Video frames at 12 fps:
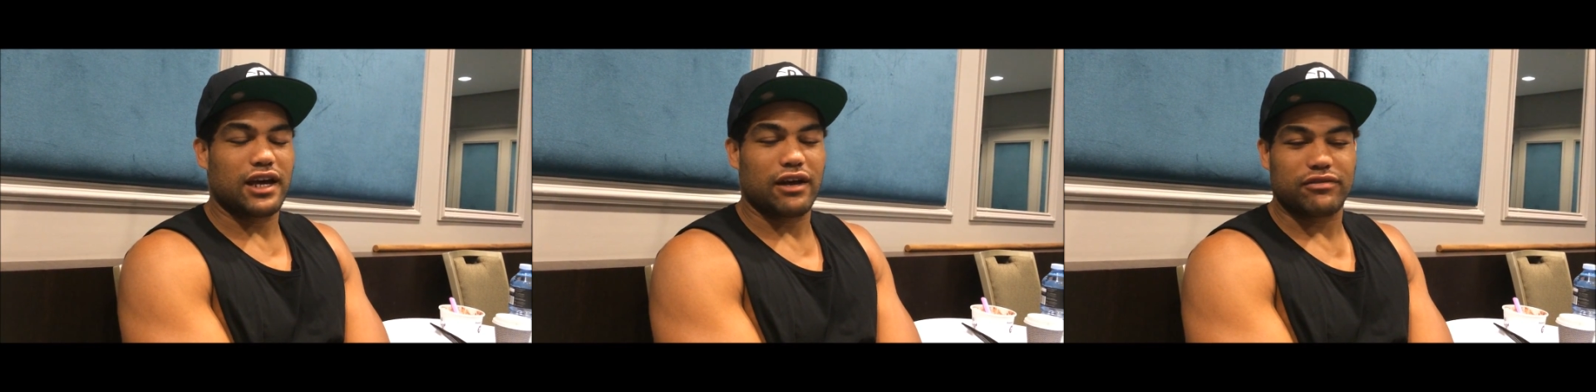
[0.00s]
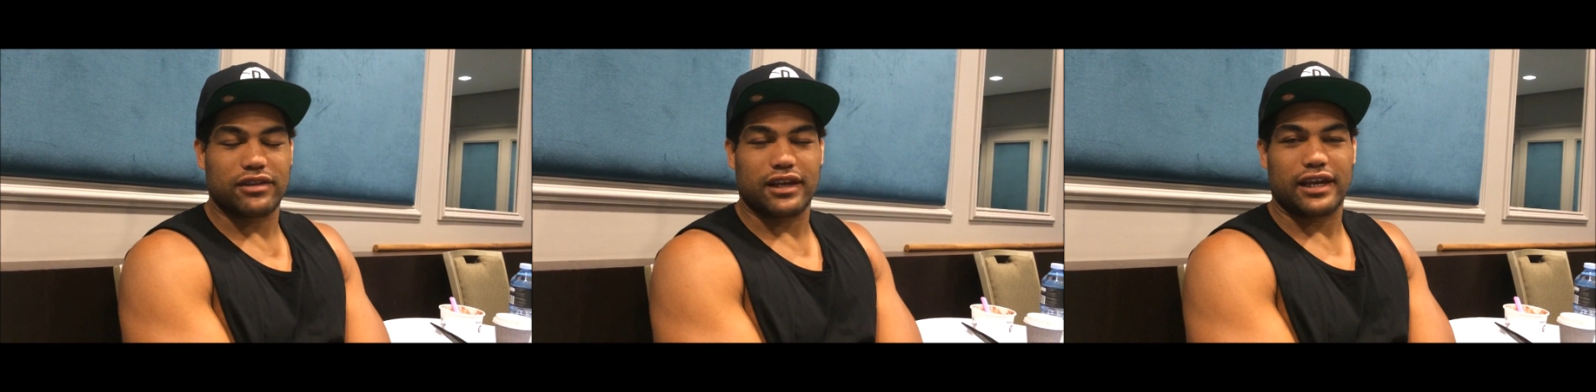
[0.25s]

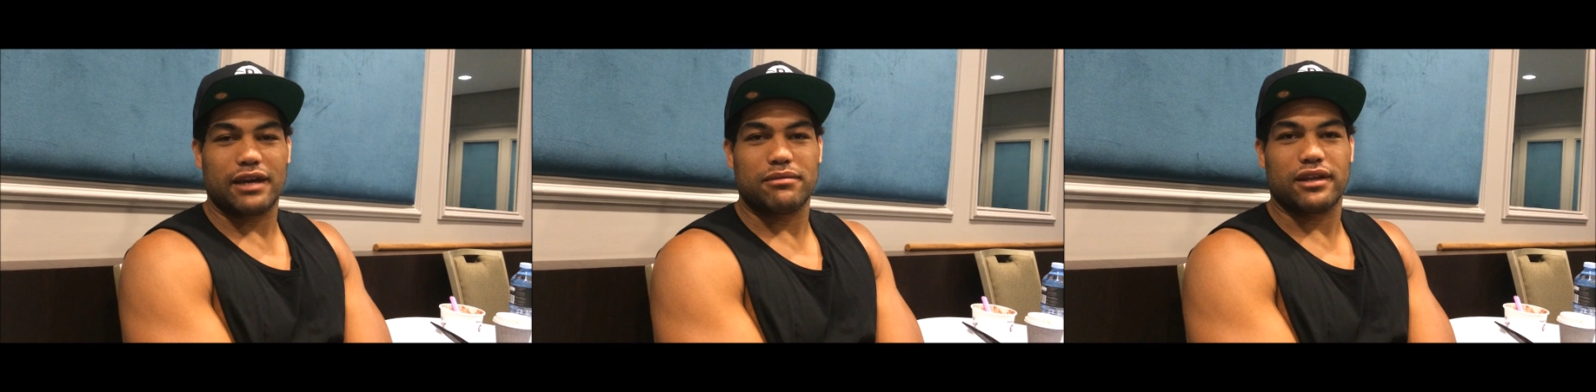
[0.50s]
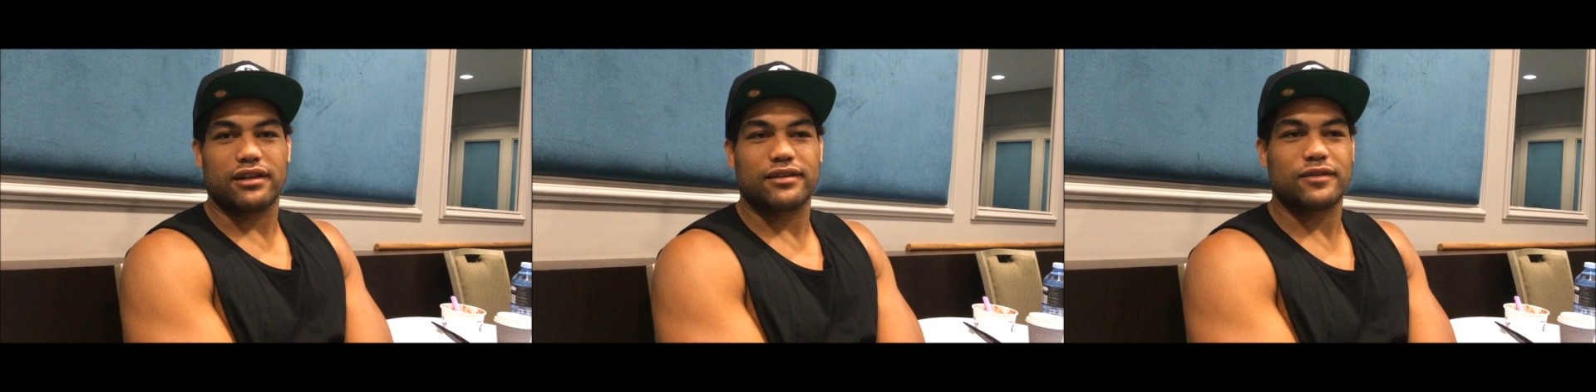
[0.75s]
after the game
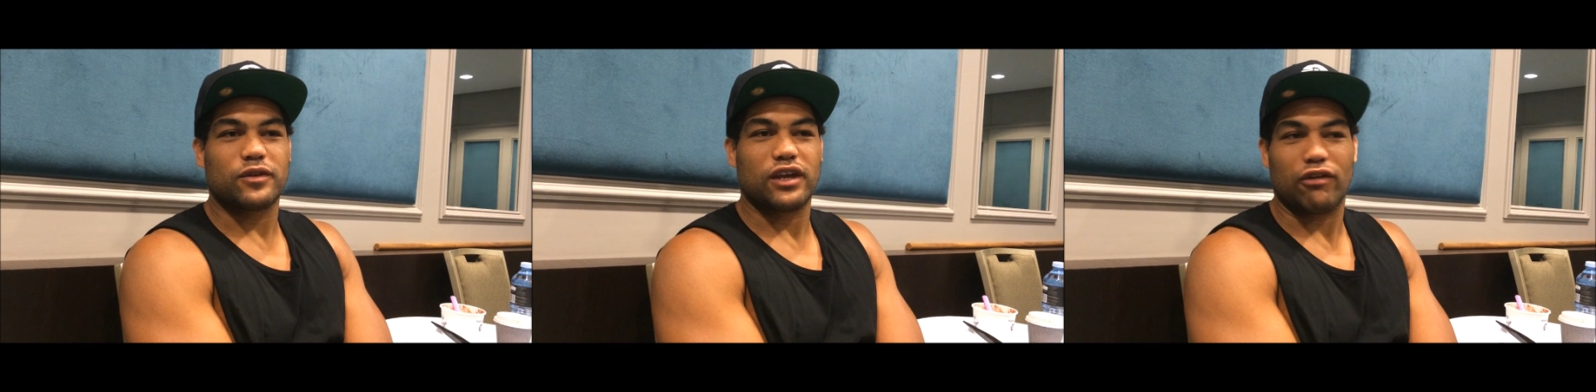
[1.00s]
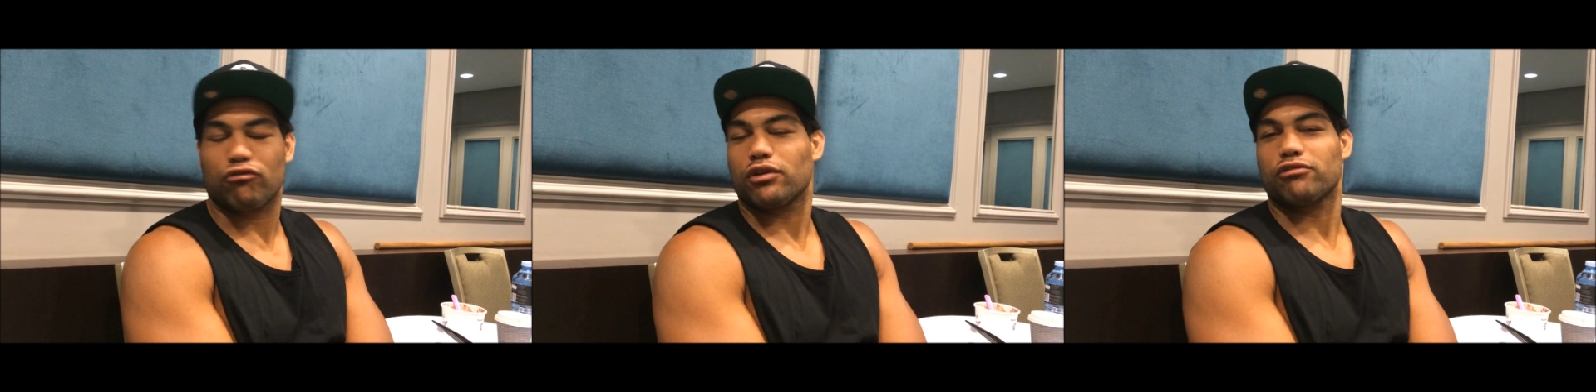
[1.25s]
that
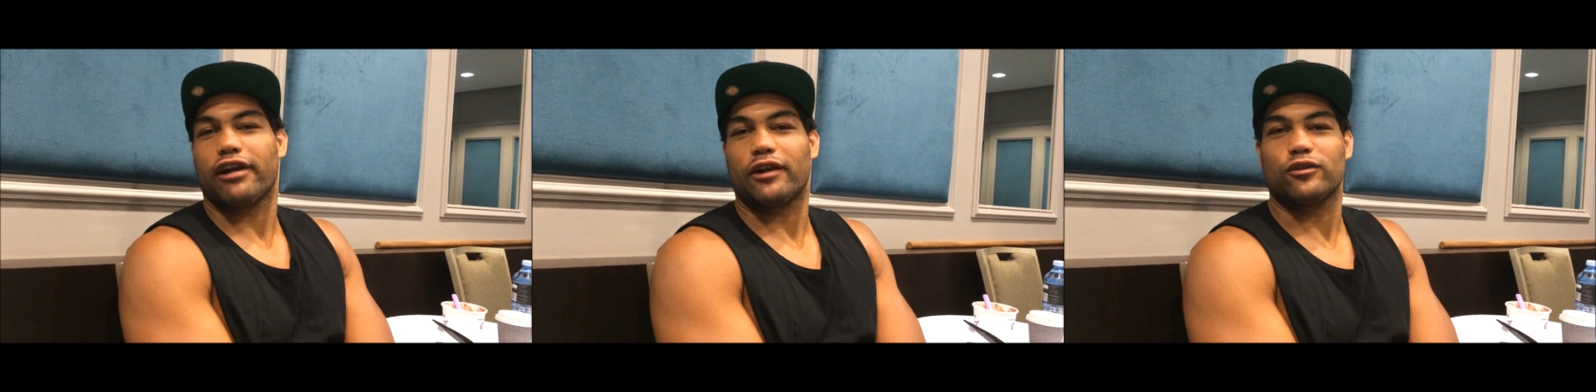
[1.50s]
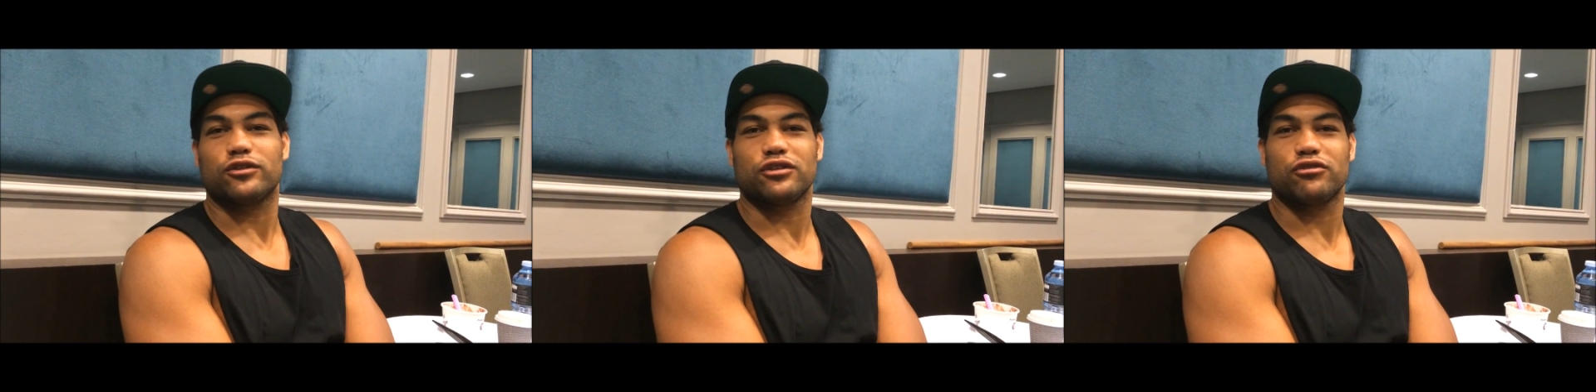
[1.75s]
everyone
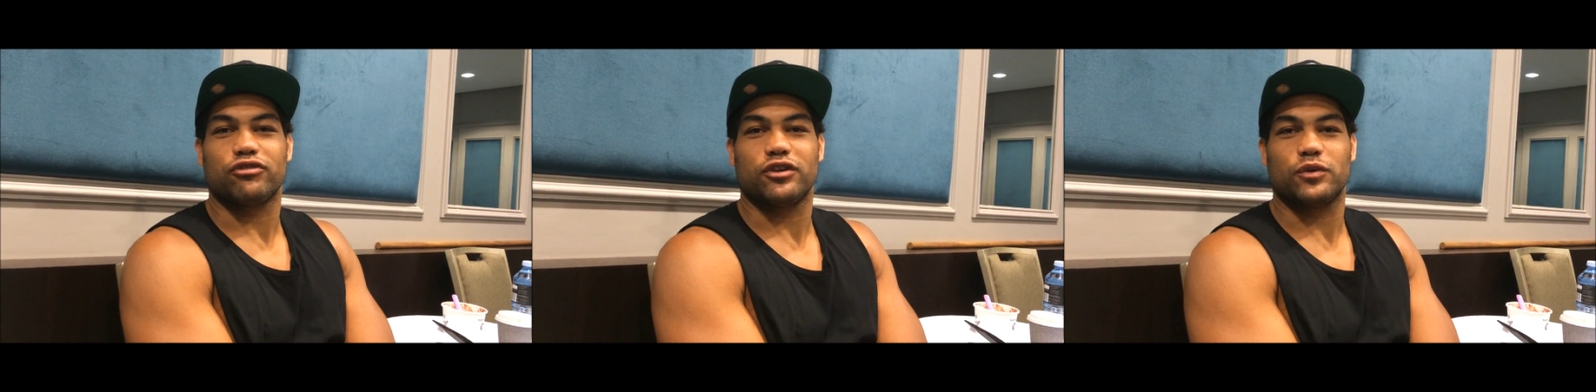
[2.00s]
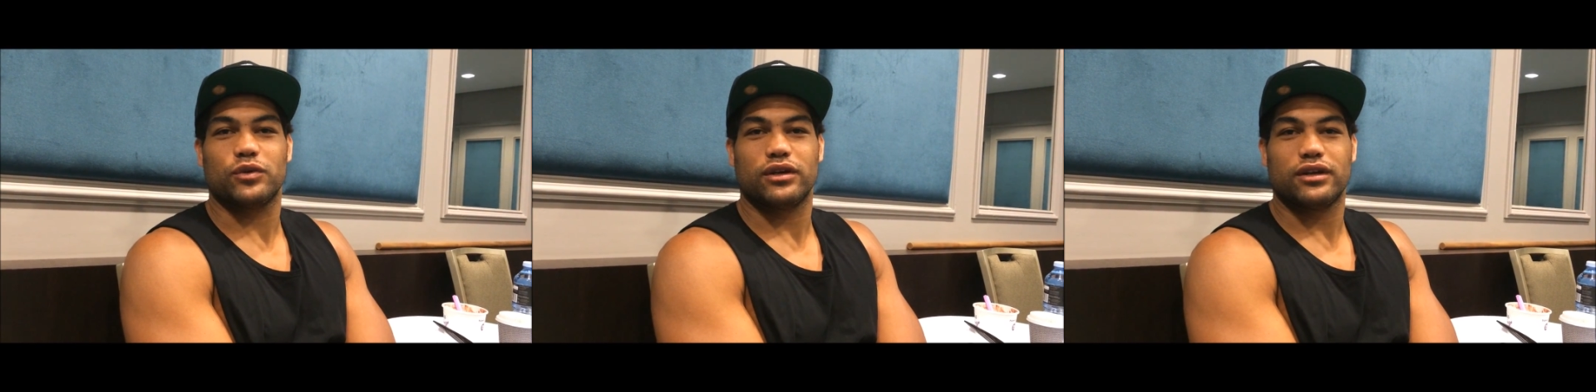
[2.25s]
ran onto the
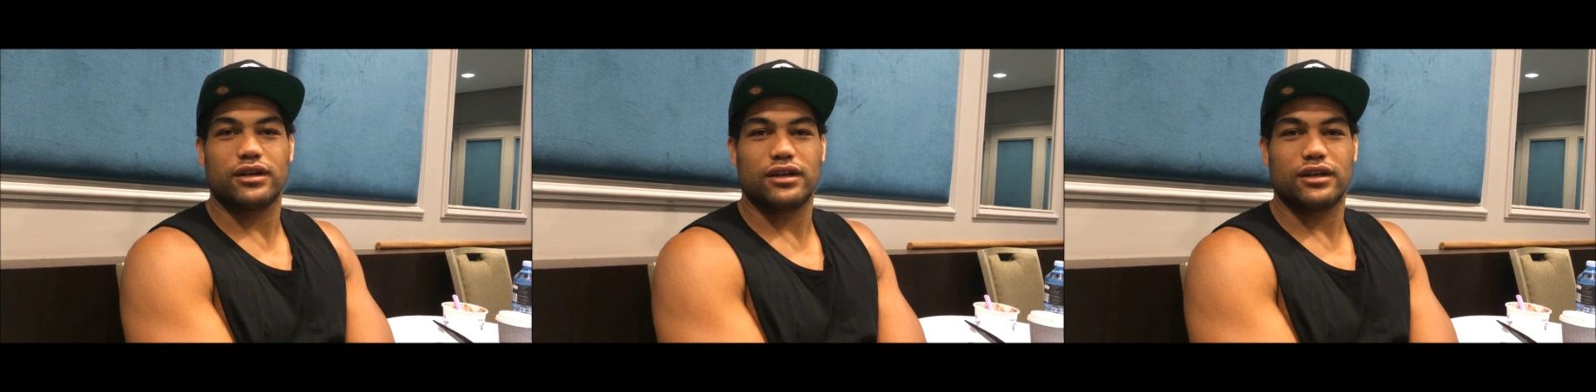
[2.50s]
field,